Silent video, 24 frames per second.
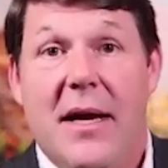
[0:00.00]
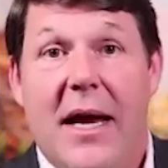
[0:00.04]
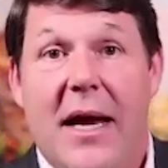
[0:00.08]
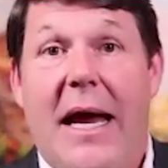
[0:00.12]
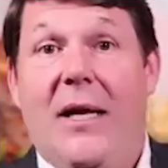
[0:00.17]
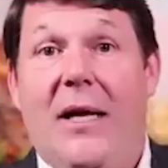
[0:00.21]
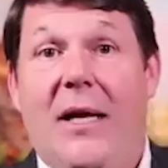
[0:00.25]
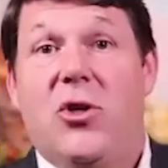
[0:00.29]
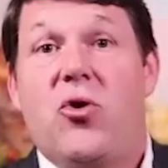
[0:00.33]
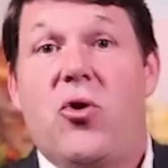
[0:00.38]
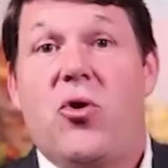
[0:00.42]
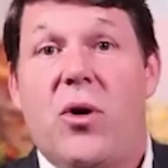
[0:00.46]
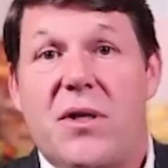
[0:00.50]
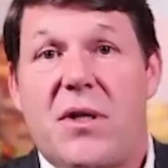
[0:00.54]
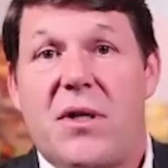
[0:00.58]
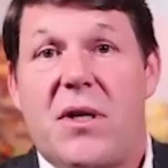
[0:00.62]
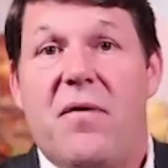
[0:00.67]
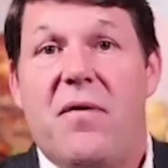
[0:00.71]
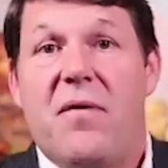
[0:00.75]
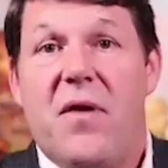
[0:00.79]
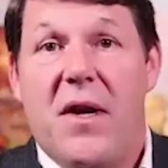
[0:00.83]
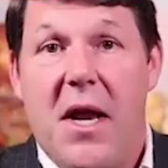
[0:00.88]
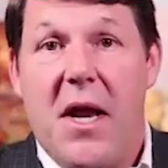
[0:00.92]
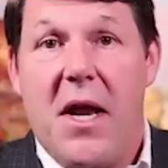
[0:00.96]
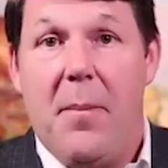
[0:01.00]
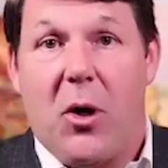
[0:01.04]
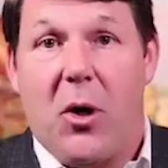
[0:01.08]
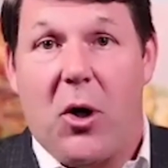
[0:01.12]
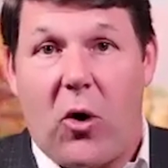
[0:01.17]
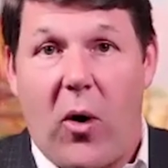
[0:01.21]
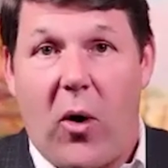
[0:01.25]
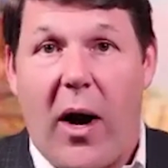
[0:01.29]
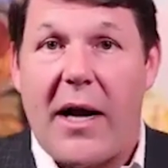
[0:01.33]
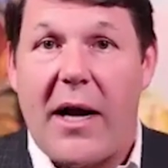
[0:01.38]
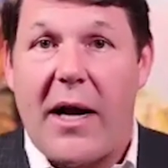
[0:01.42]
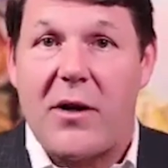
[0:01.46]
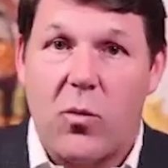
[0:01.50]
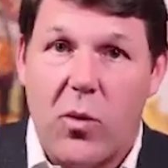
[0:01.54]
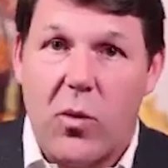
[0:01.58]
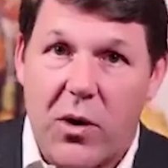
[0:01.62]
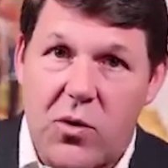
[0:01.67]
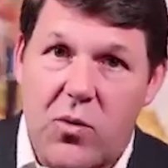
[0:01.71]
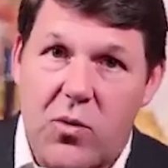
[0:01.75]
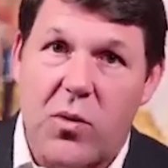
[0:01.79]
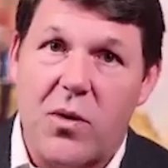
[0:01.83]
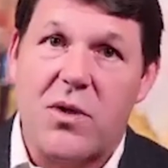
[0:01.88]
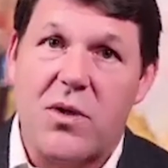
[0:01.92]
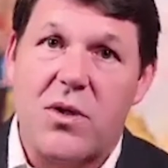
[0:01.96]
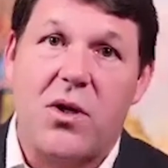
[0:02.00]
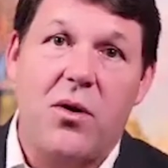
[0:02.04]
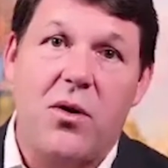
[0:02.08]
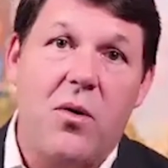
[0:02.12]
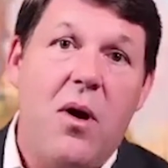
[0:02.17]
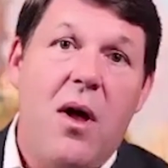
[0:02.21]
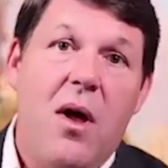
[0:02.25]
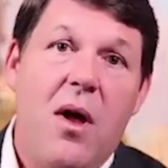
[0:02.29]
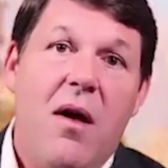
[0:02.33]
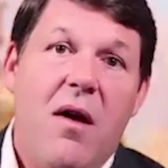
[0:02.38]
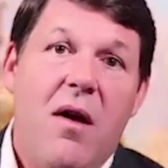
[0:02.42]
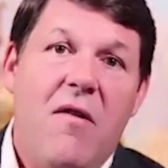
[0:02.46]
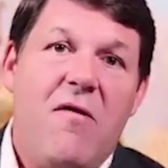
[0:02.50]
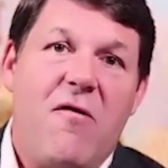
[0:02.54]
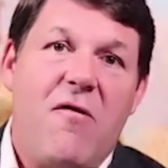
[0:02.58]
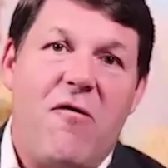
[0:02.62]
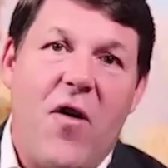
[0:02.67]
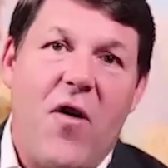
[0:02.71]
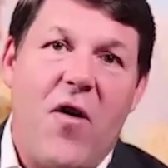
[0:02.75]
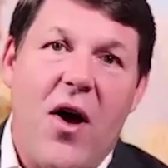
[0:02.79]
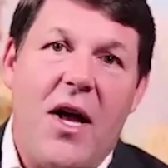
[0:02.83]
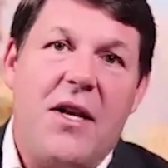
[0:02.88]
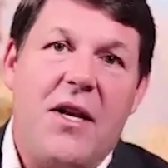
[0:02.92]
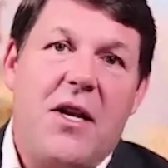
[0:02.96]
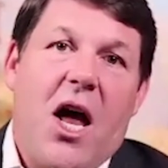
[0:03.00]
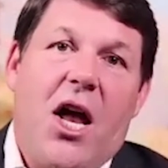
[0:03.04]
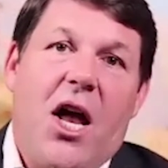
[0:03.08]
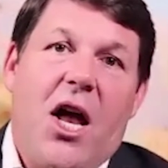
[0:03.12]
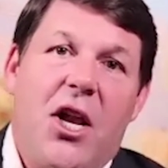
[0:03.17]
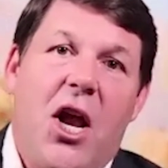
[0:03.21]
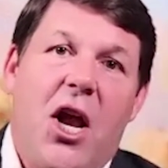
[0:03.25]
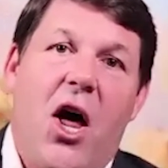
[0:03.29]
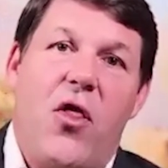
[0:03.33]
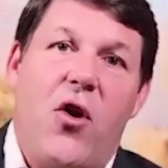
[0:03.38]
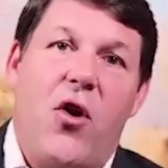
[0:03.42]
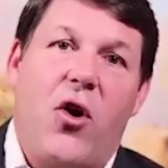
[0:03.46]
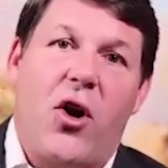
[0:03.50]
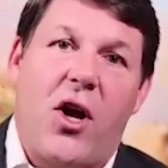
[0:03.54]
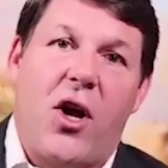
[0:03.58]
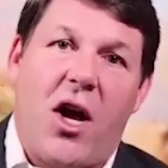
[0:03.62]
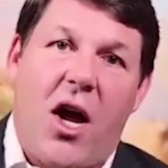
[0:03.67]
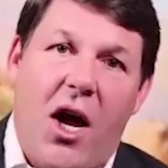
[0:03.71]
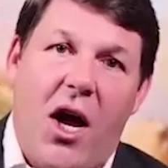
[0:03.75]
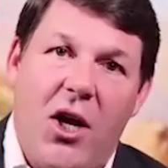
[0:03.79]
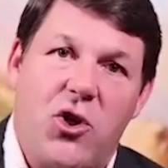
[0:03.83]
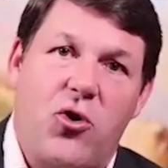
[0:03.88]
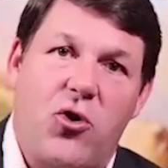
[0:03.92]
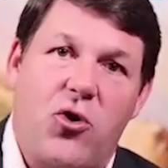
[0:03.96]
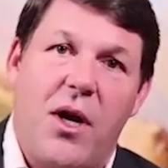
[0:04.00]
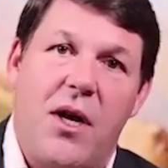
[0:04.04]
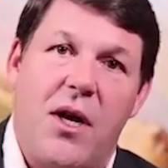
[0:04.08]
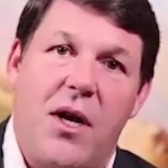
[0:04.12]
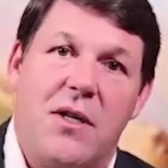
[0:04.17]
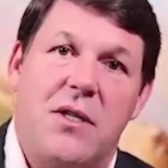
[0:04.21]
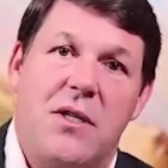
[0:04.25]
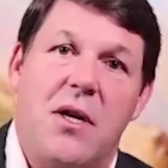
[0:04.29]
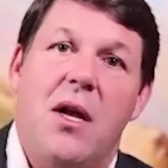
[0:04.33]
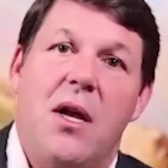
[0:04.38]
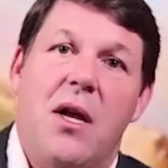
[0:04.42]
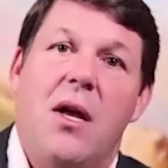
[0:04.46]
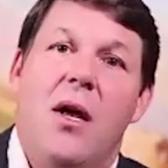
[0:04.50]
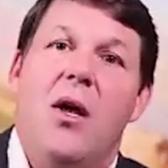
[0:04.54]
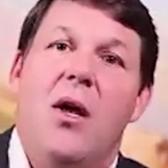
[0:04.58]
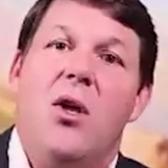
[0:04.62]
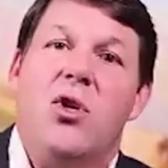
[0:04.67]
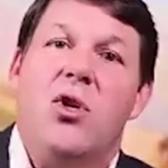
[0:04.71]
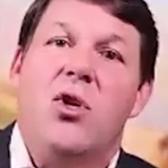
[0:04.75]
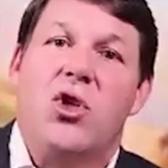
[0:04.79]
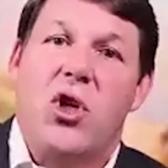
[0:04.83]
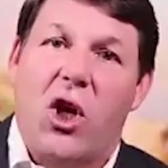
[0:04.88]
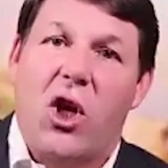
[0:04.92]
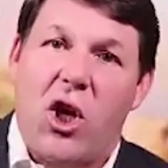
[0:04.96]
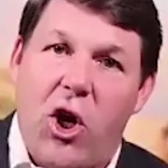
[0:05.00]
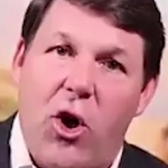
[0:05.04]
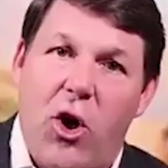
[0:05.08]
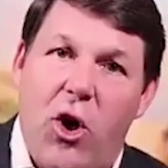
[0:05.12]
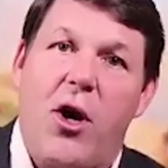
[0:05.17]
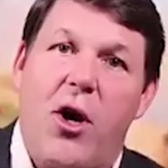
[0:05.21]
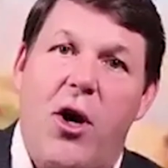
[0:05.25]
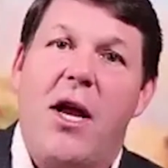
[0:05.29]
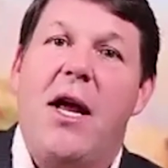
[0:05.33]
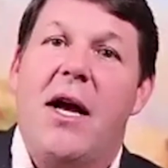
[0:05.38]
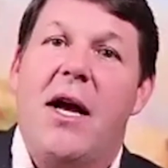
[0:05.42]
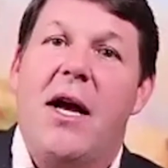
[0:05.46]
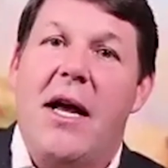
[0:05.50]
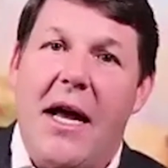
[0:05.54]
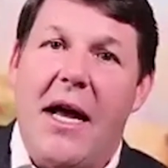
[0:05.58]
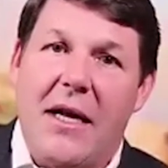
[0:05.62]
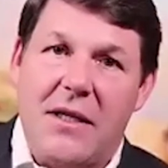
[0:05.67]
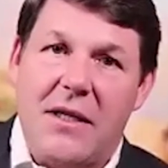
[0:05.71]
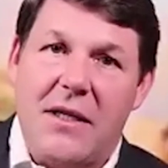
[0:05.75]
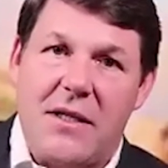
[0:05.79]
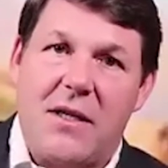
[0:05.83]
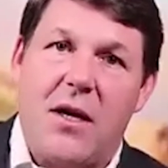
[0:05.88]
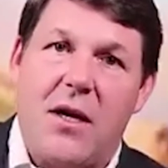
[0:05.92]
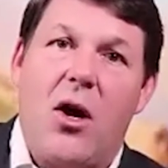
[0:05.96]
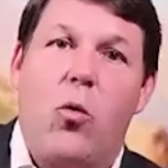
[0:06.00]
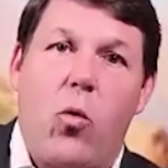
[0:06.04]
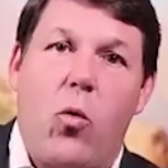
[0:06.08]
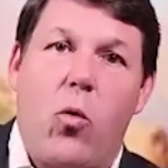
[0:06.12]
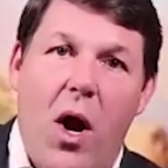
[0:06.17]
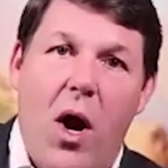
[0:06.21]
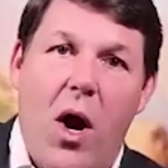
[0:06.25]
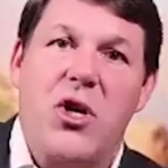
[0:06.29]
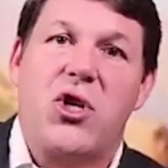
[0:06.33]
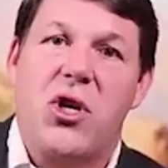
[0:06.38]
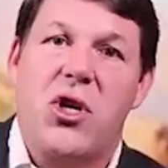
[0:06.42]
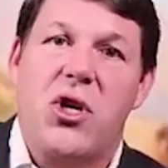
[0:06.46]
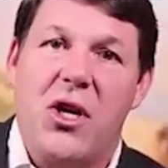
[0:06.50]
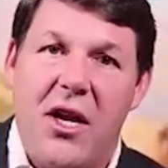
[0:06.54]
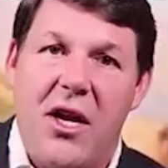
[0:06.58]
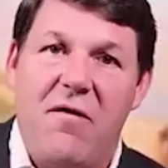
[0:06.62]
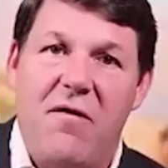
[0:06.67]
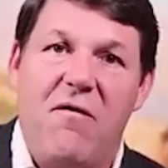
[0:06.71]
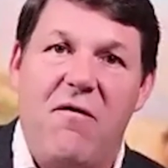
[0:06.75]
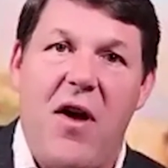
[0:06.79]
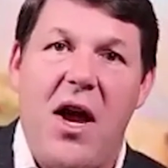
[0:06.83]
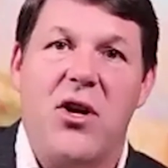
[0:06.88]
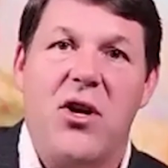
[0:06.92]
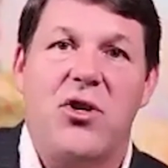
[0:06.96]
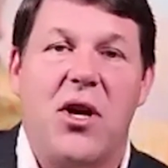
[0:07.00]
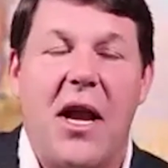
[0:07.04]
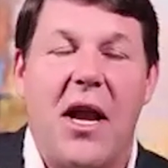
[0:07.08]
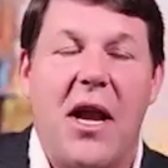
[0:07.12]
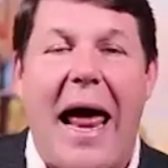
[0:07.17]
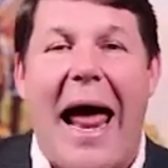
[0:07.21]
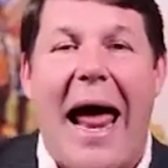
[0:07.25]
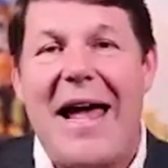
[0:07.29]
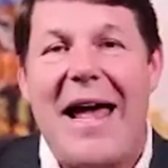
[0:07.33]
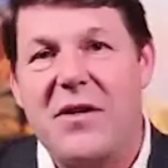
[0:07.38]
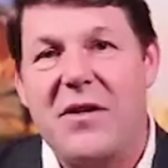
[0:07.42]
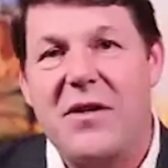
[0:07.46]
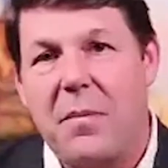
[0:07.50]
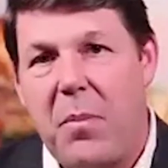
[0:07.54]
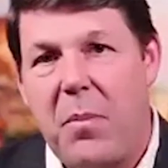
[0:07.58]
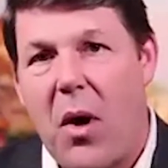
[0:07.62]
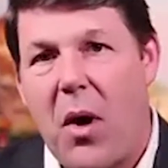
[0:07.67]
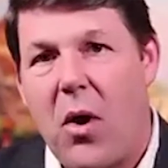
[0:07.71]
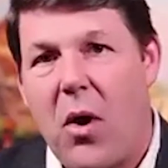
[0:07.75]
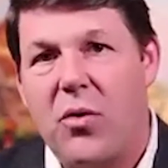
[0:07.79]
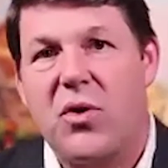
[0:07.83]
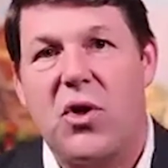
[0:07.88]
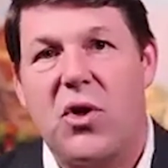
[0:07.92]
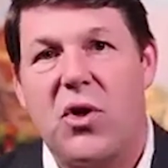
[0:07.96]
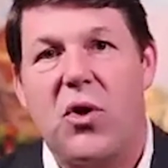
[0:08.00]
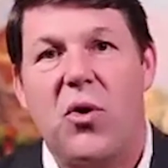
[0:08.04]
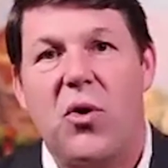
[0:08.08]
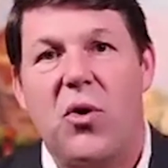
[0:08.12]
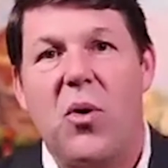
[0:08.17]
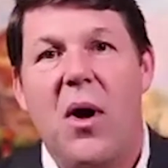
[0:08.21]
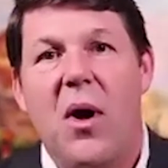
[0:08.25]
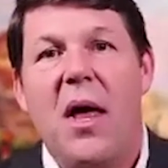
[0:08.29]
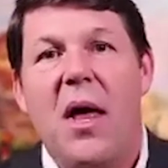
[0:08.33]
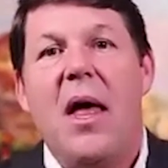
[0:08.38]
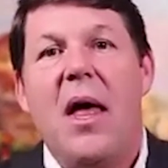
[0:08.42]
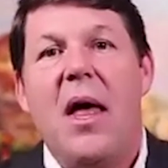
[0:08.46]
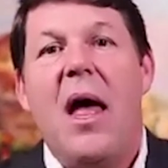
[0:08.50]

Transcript: interest of the Democrats, which was to fund another country's security against Russian invasion, as opposed to